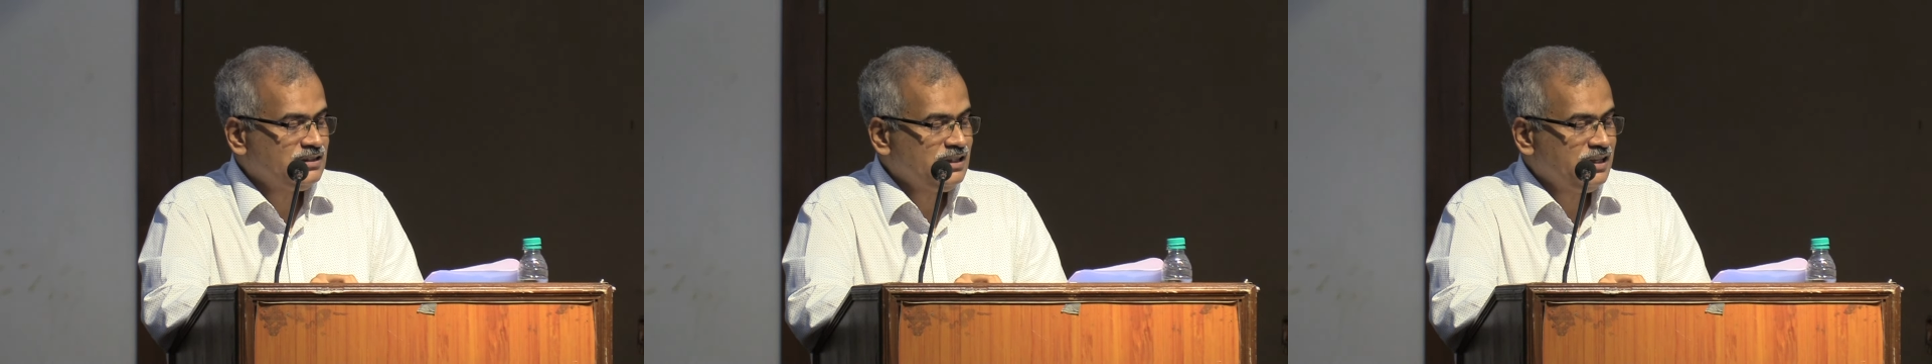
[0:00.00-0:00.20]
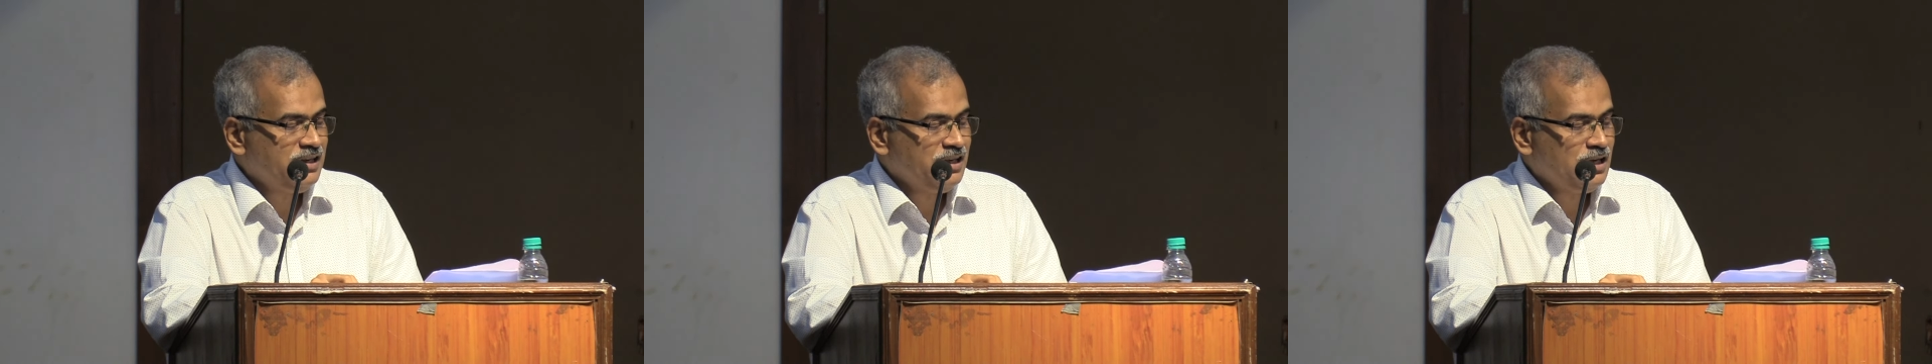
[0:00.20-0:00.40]

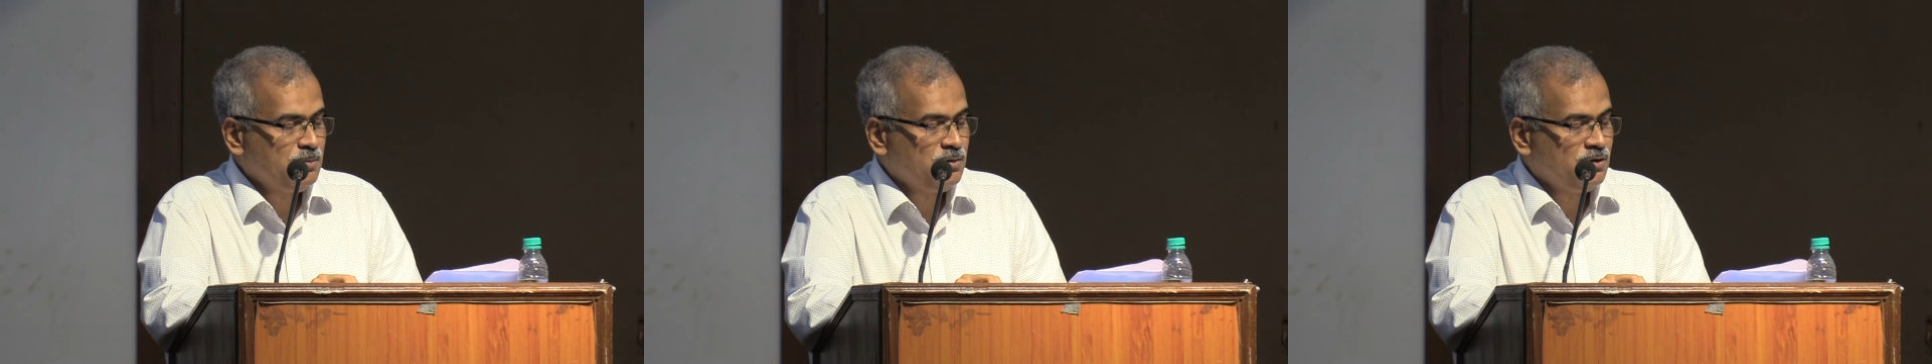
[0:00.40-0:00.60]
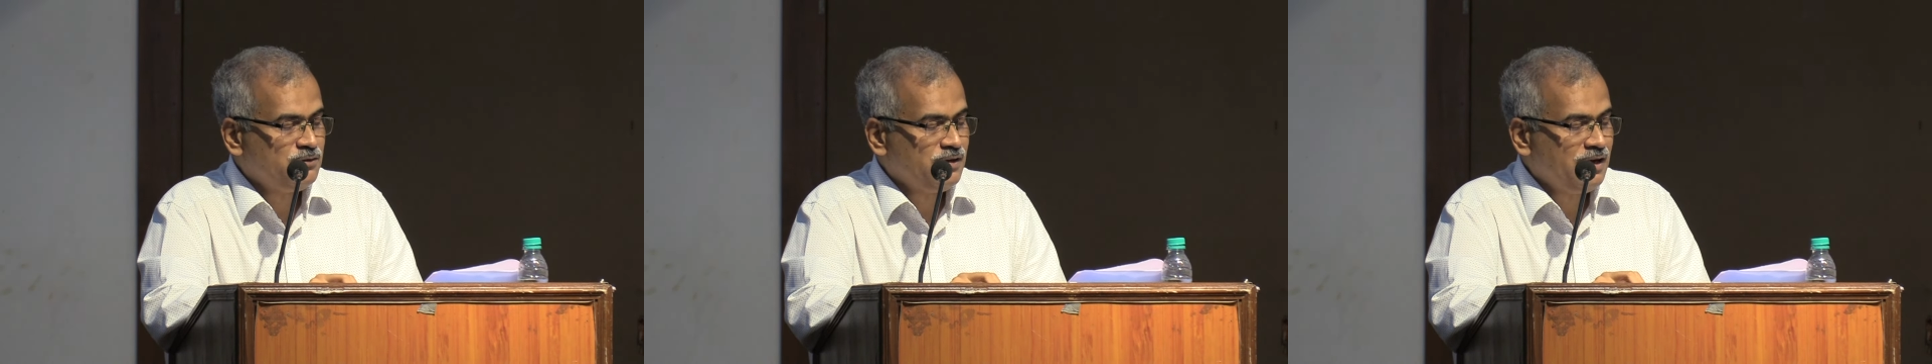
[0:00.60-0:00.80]
setting
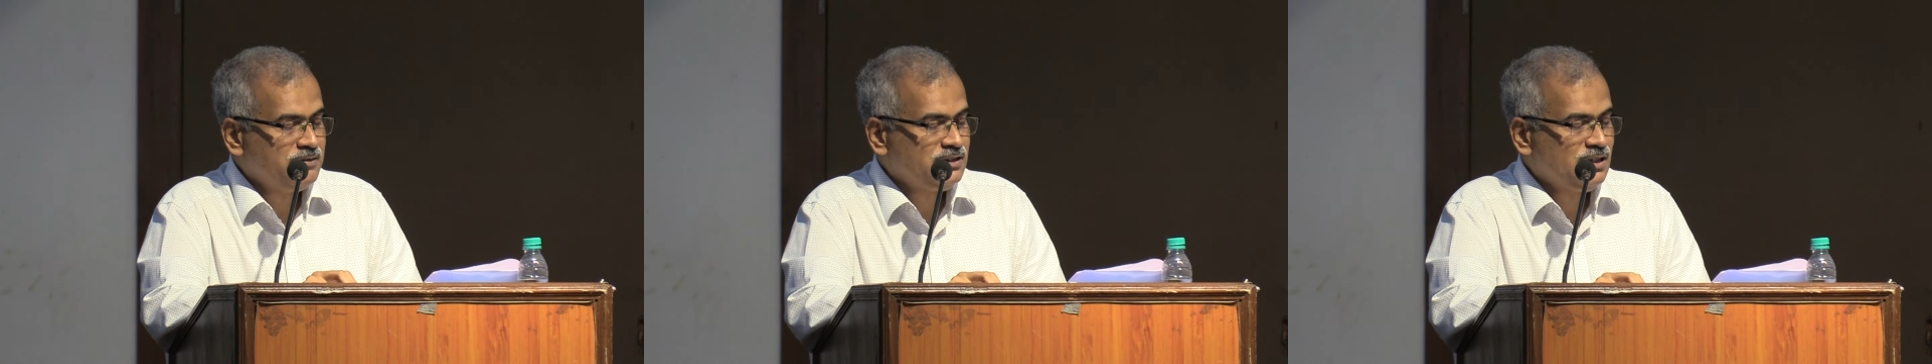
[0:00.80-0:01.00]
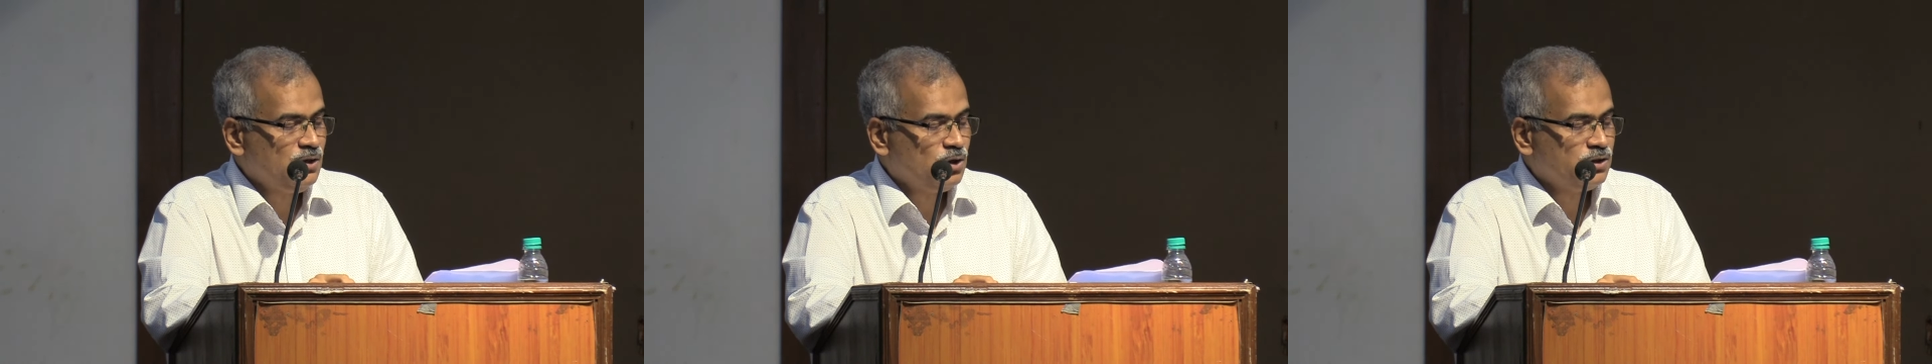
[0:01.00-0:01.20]
up of
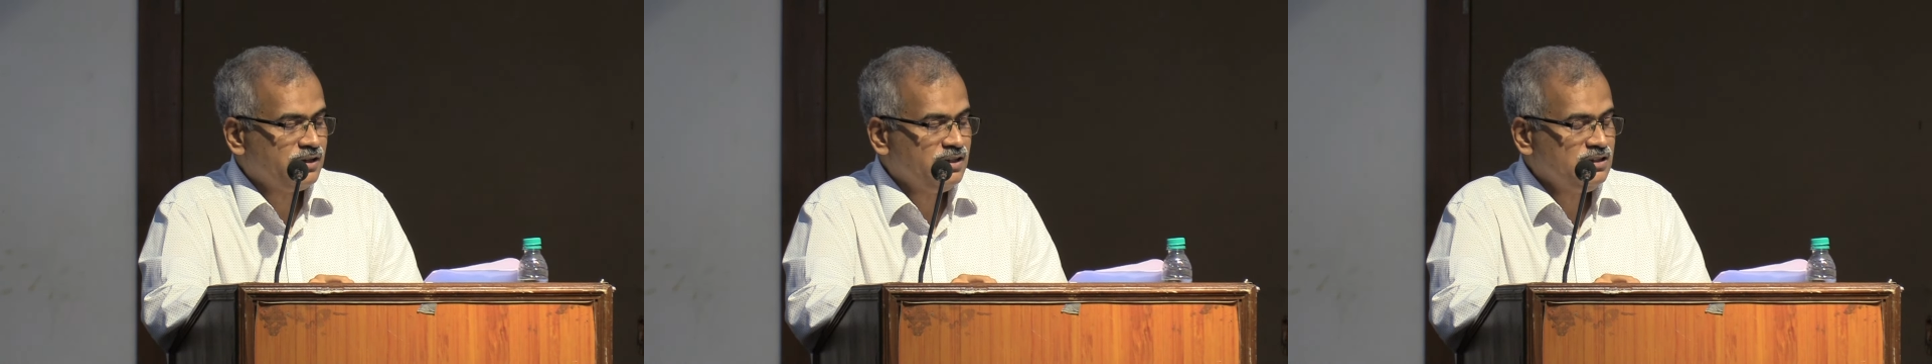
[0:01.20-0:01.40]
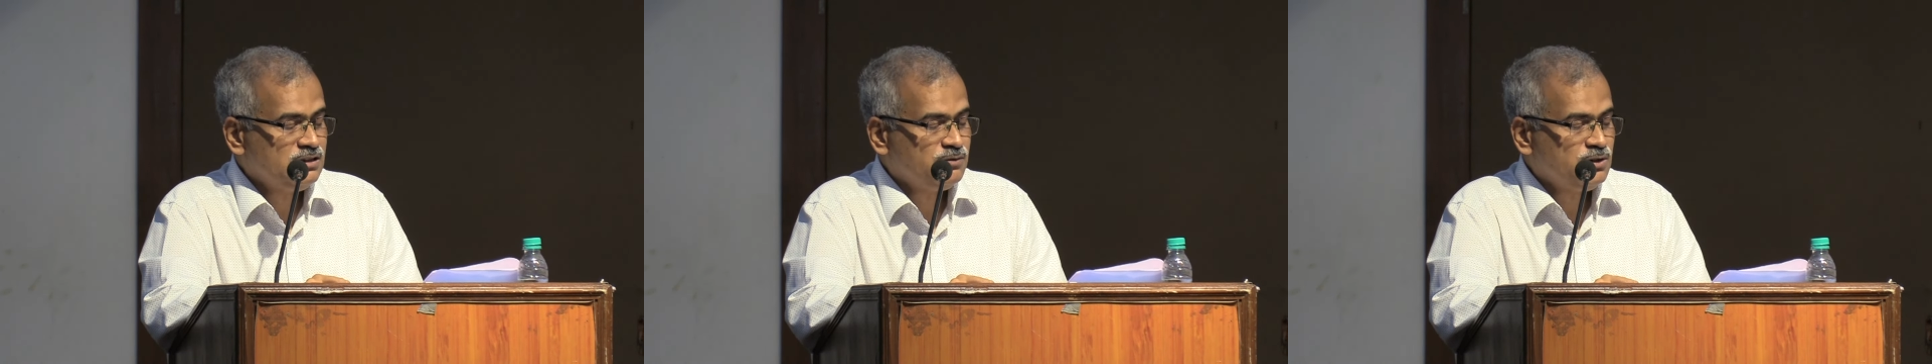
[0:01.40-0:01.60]
5-star
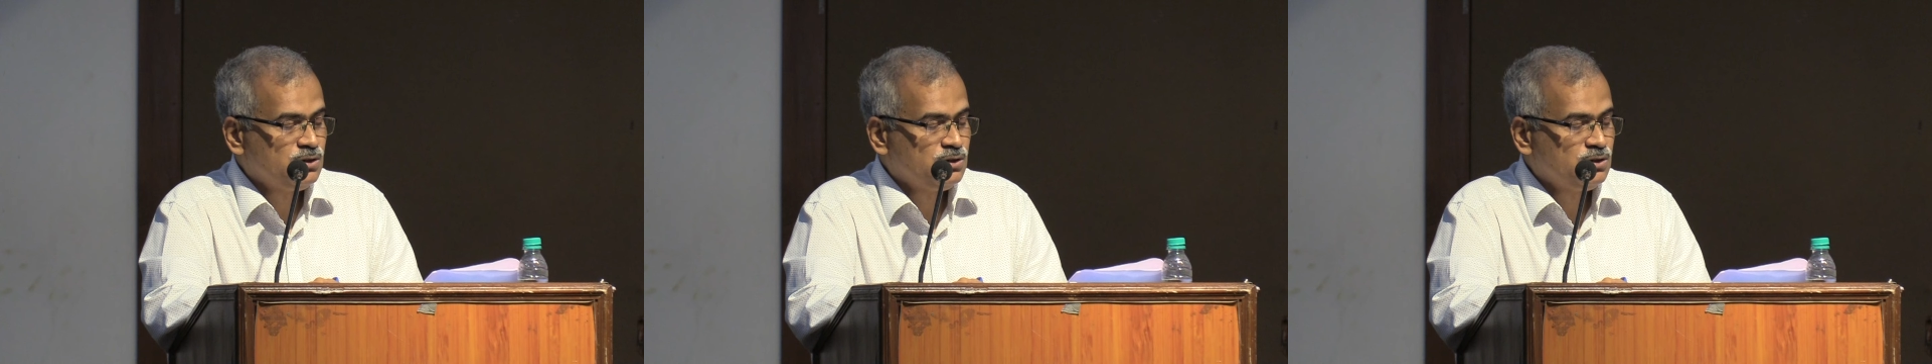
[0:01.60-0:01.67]
hotels,